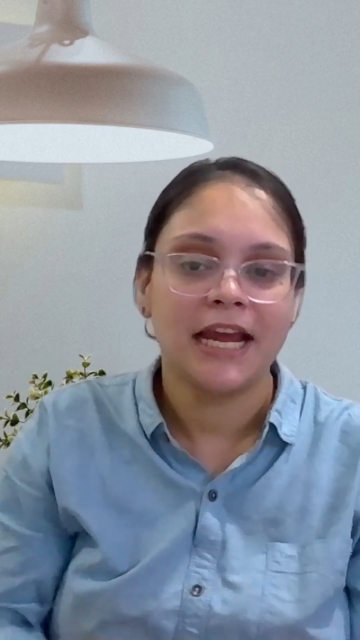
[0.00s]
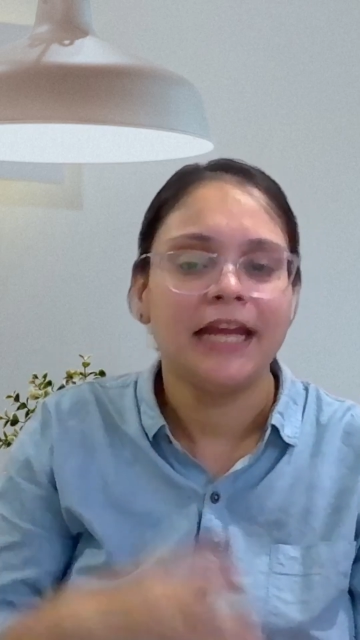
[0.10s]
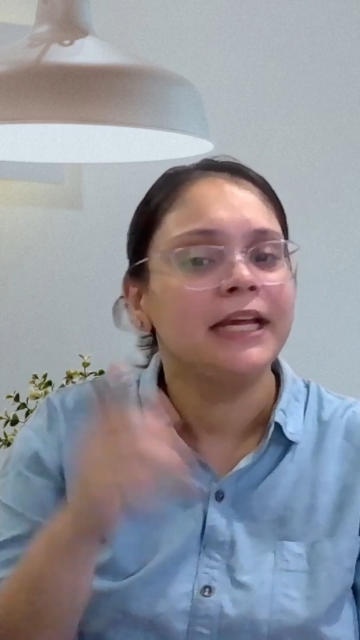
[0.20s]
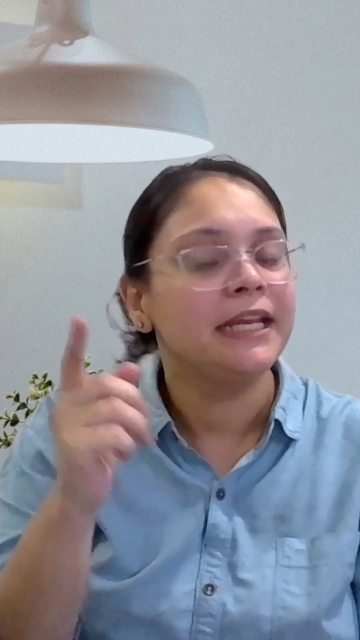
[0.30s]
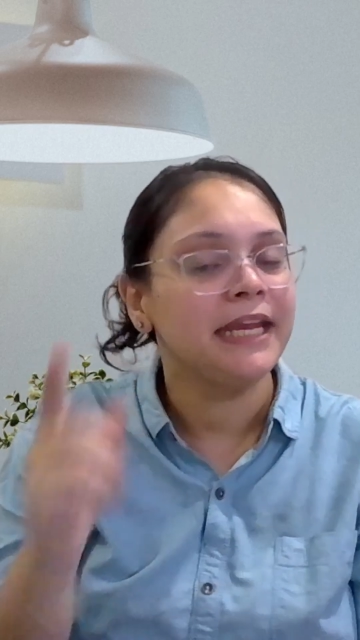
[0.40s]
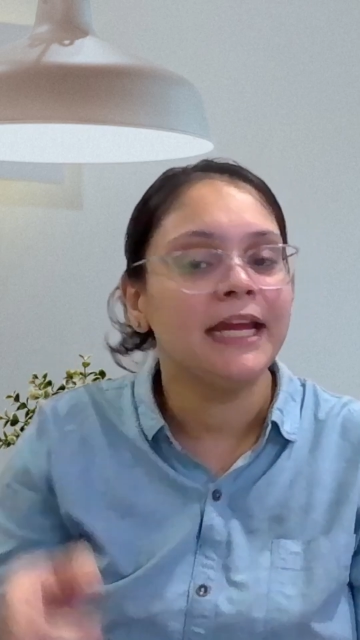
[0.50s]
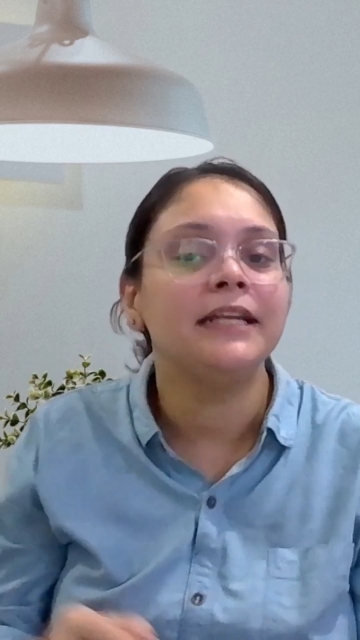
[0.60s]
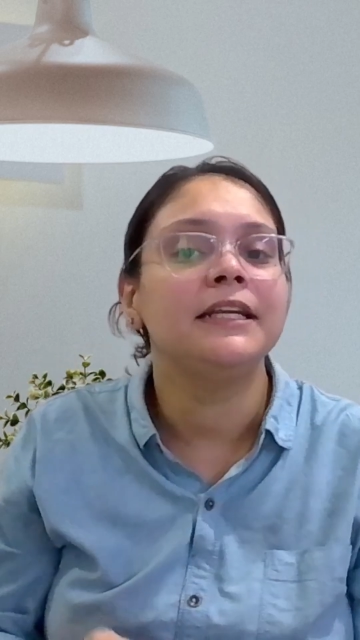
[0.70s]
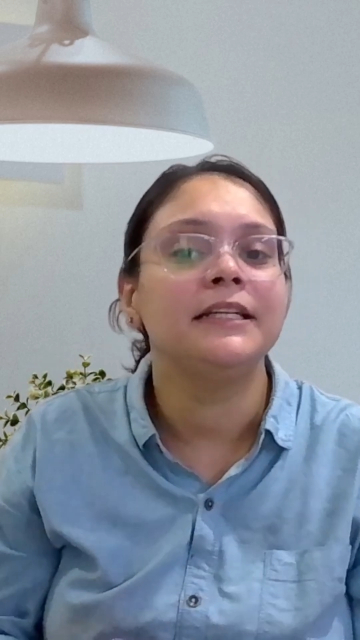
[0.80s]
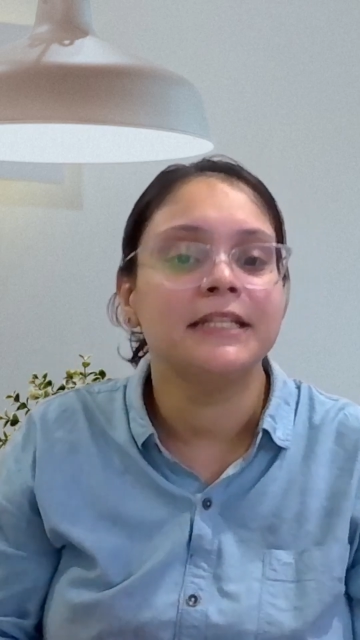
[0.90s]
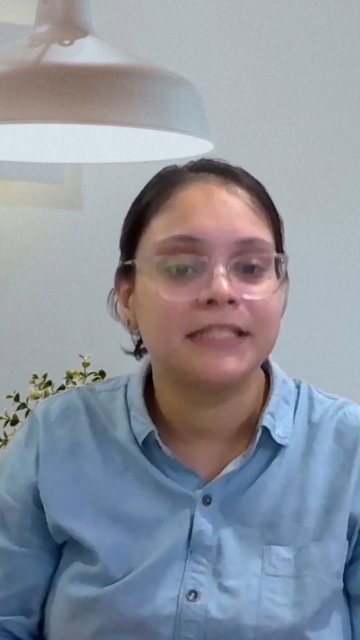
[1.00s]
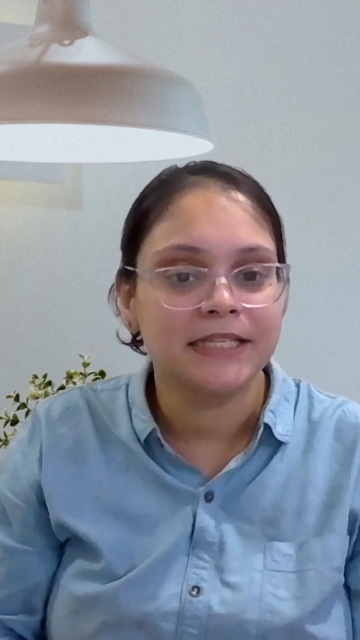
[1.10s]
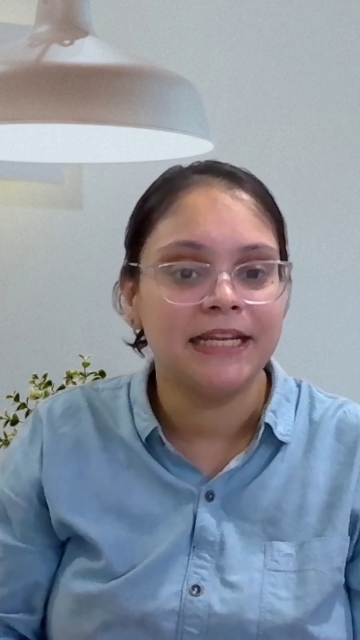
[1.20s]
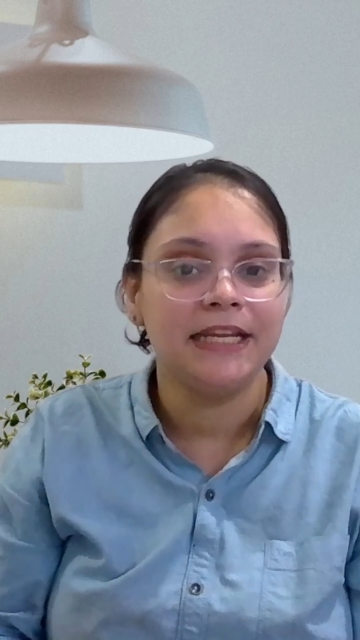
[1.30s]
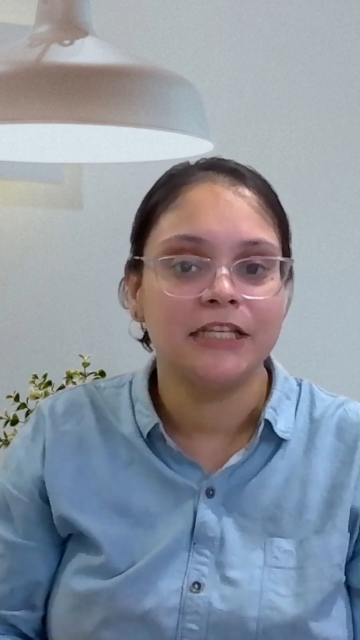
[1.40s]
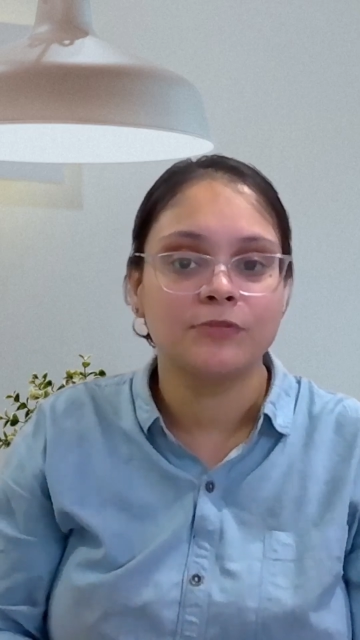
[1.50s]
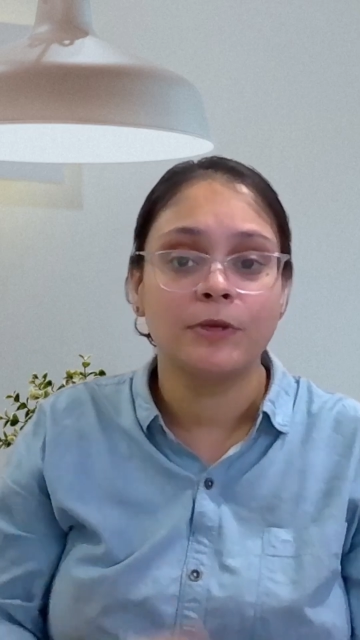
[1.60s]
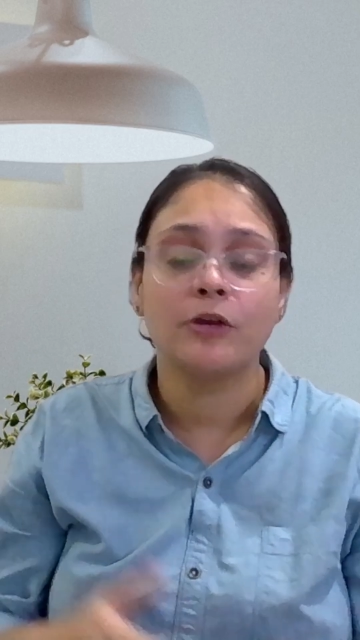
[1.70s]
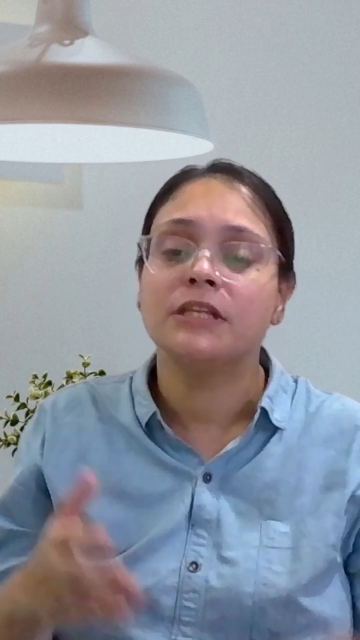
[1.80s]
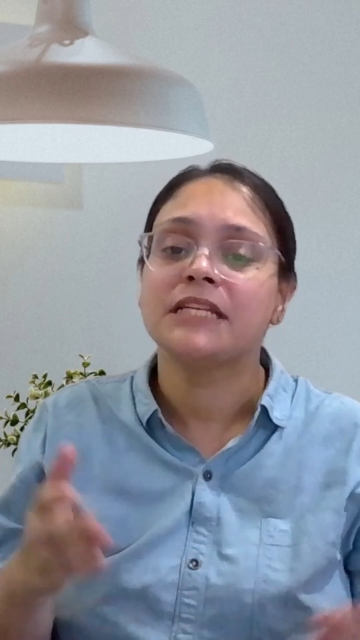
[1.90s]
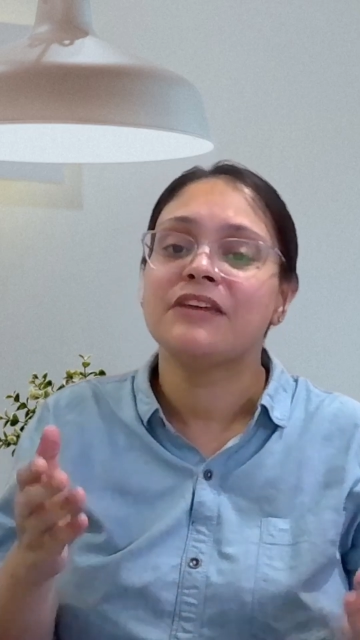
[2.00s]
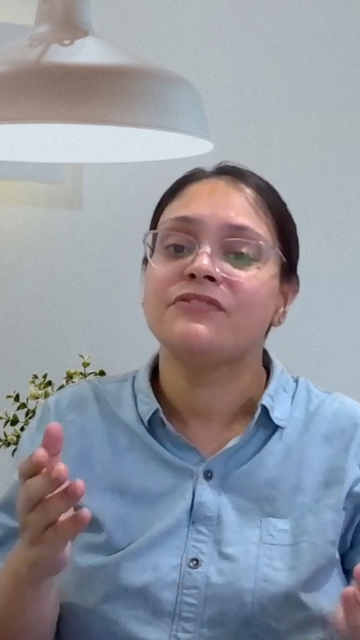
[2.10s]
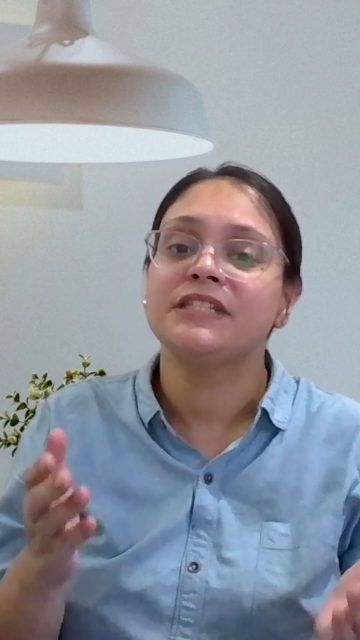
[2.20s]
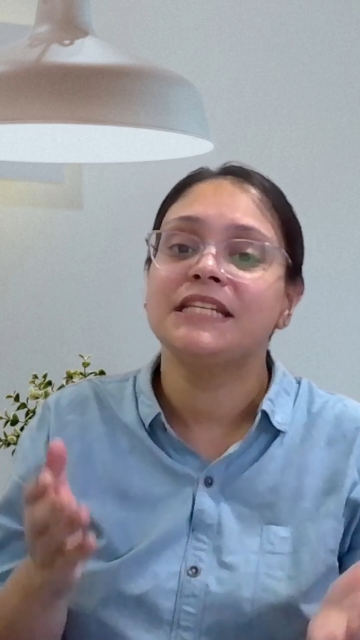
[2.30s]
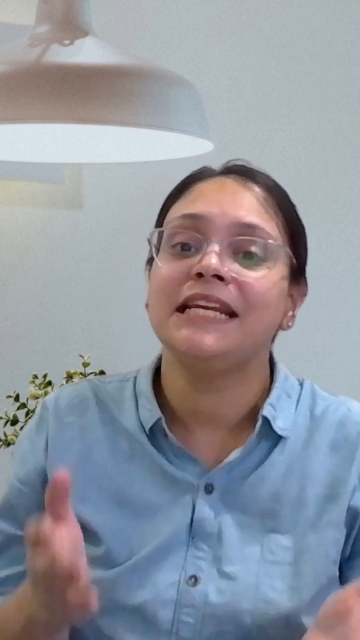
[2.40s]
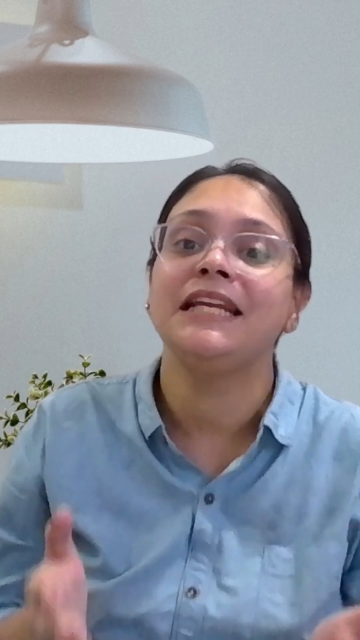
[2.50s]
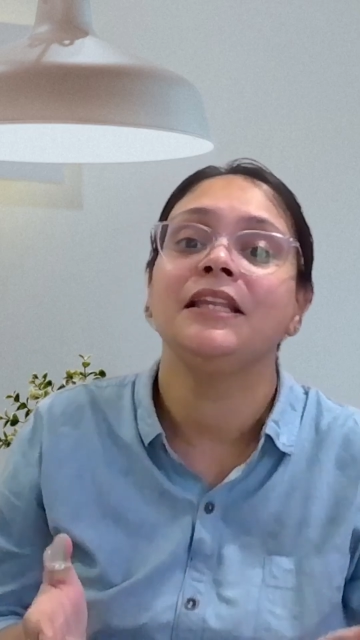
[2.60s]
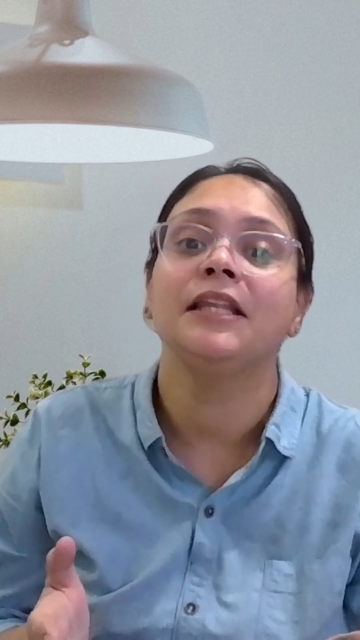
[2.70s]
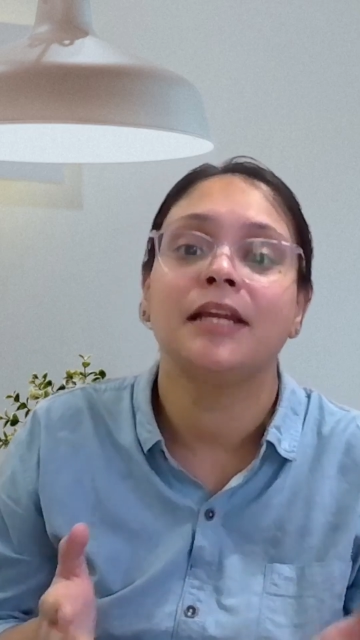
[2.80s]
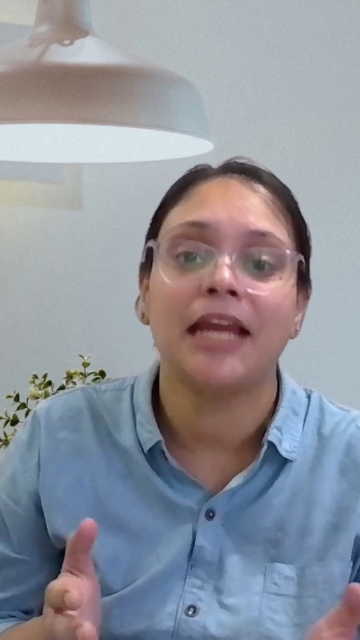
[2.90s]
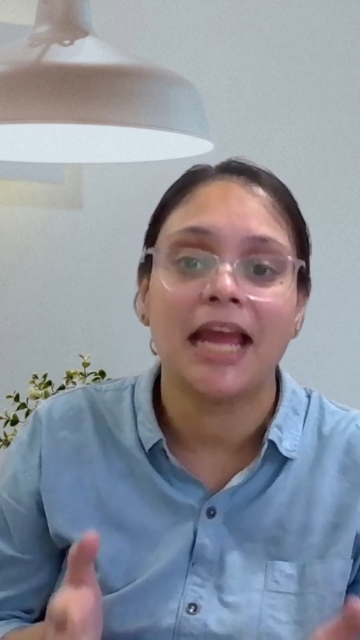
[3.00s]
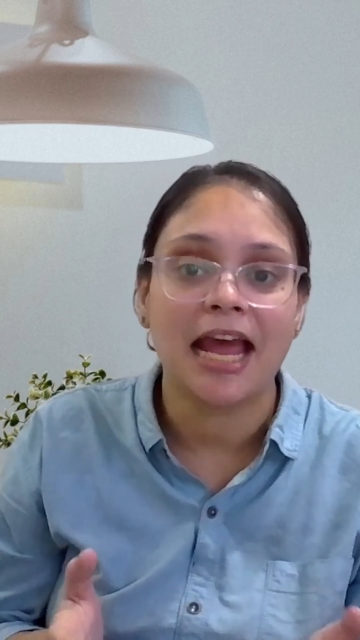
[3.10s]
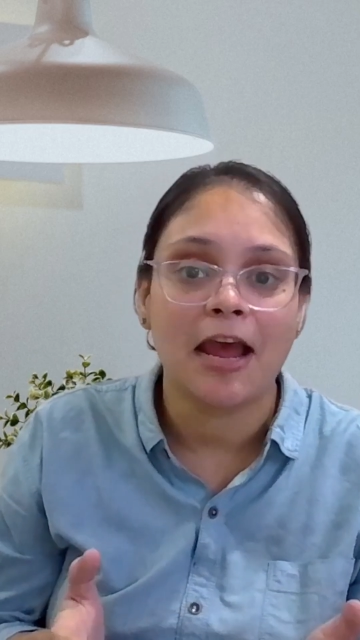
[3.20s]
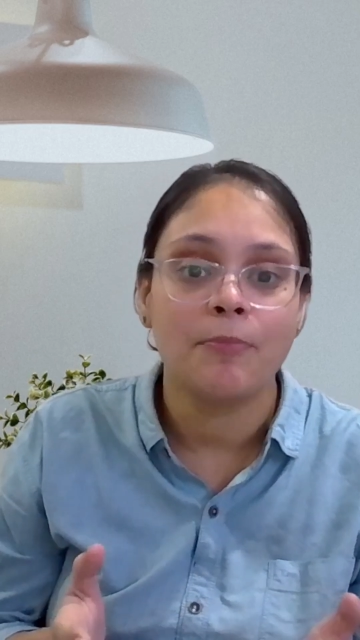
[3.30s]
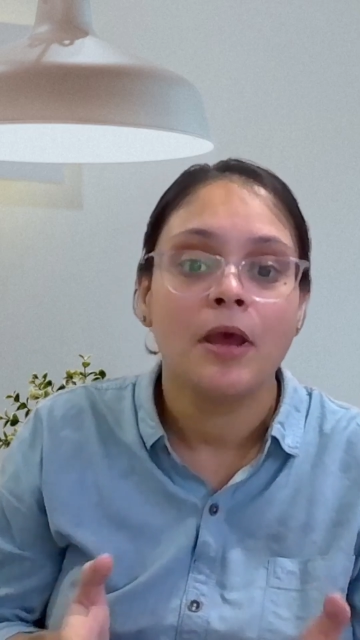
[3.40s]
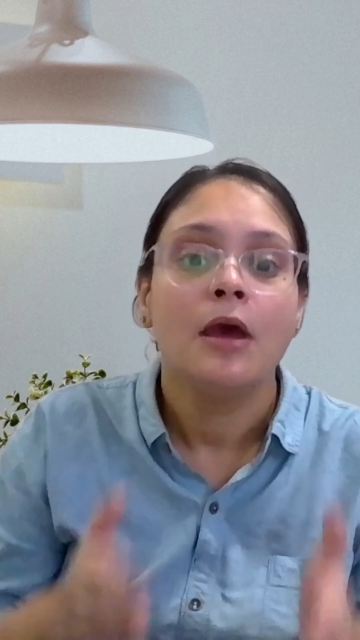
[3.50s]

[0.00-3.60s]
I created this series because I've seen the gap